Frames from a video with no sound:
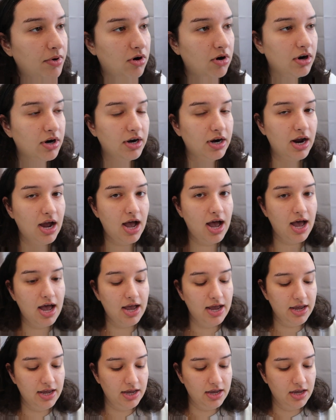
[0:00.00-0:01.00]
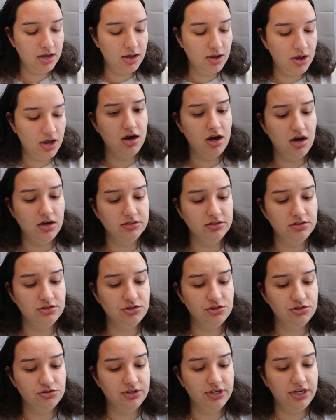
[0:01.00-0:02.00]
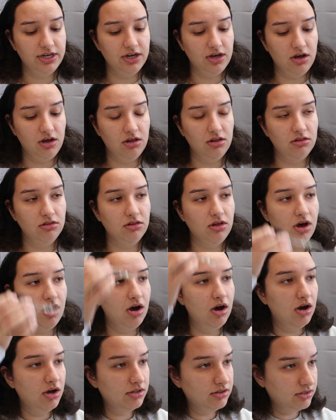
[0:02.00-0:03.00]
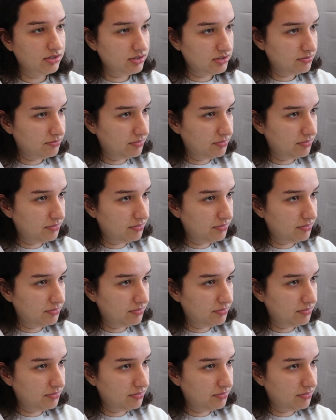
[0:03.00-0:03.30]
part, I concentrate a lot on this